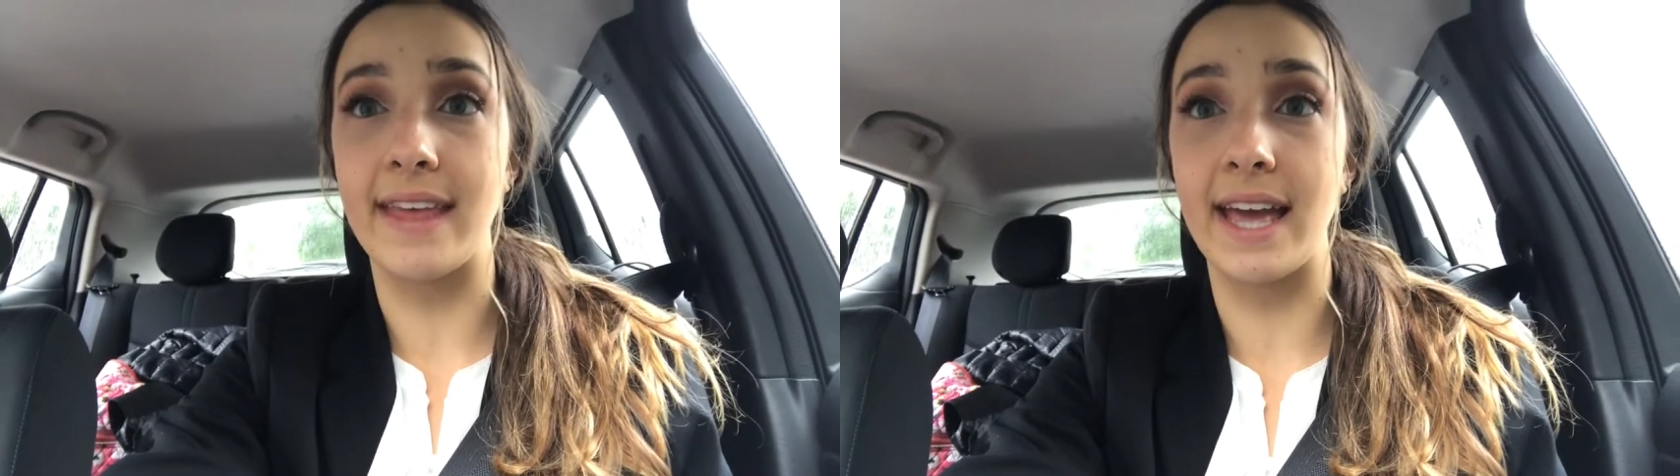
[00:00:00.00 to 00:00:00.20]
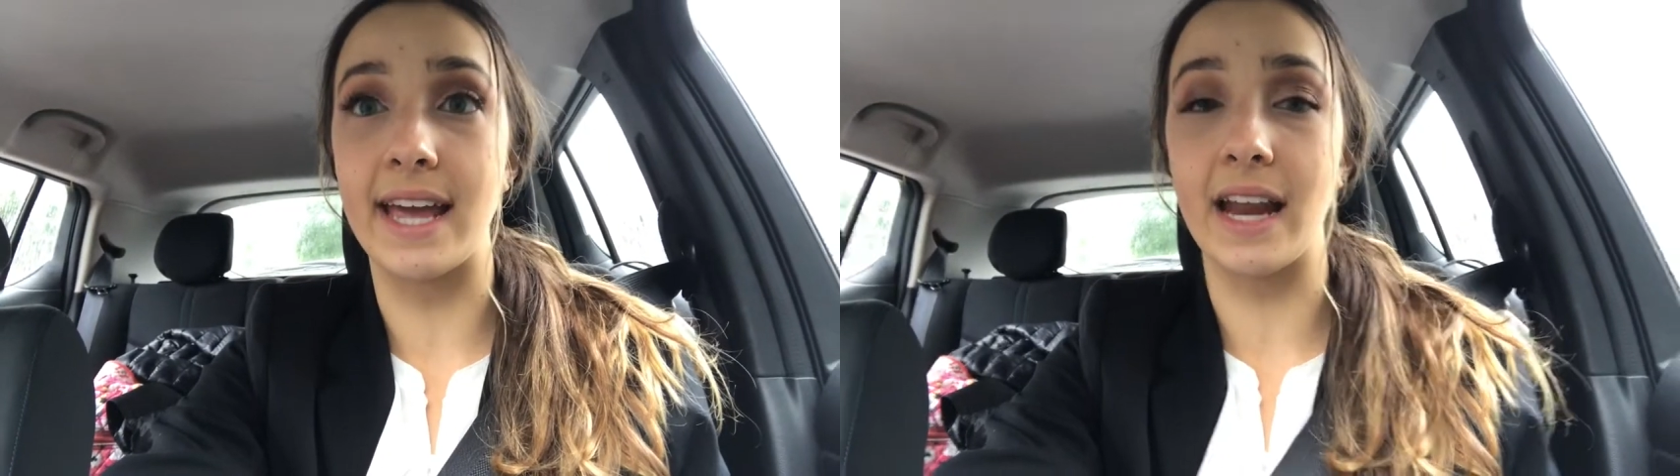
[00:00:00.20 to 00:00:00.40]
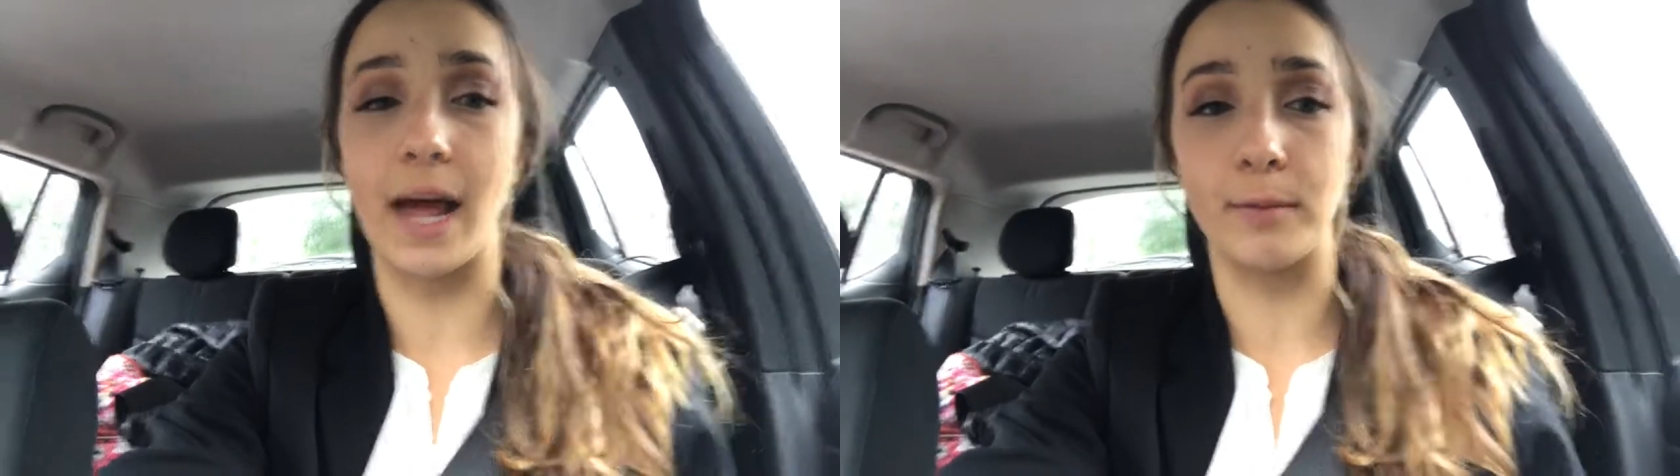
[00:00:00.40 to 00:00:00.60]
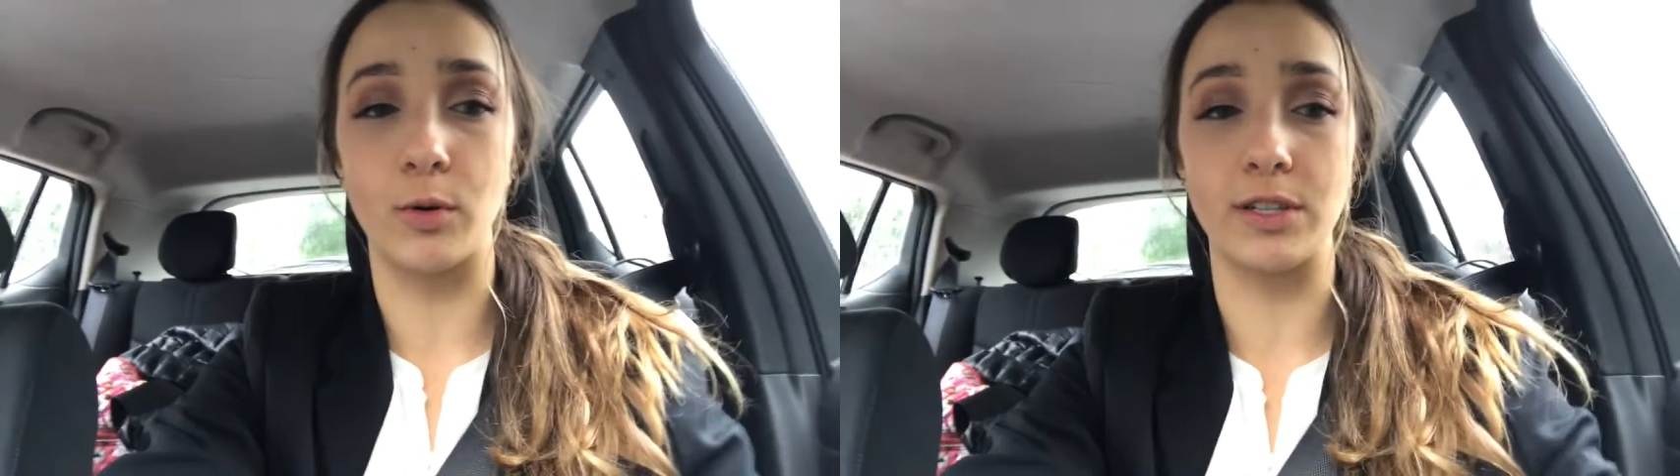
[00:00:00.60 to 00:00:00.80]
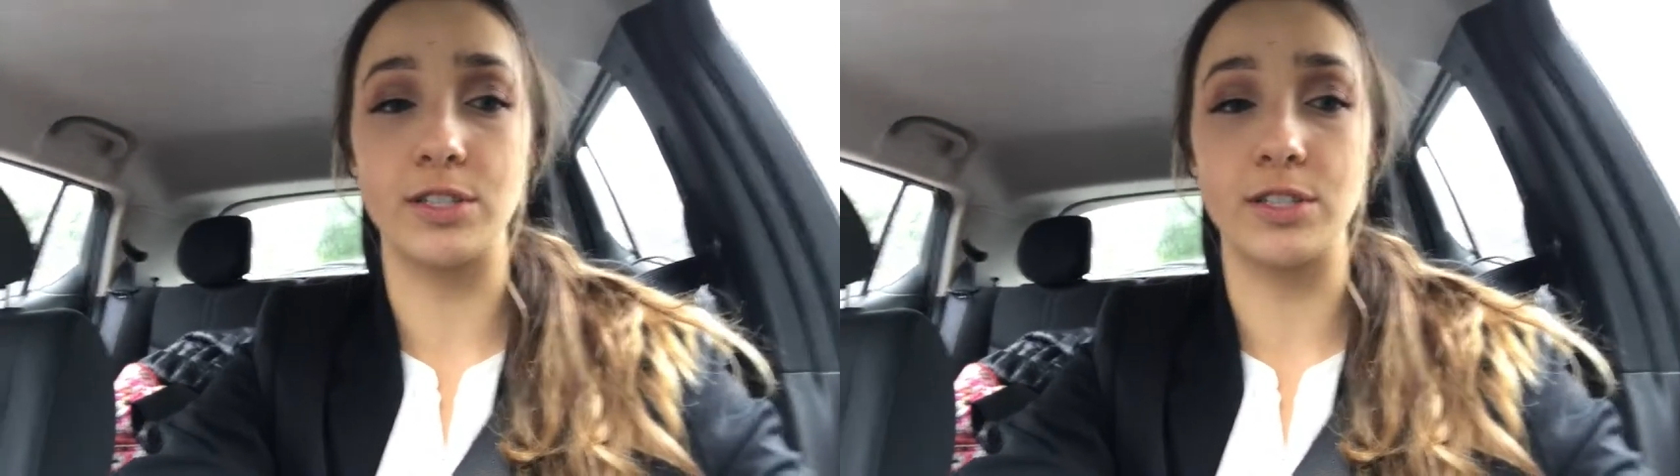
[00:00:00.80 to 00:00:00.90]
then I'm going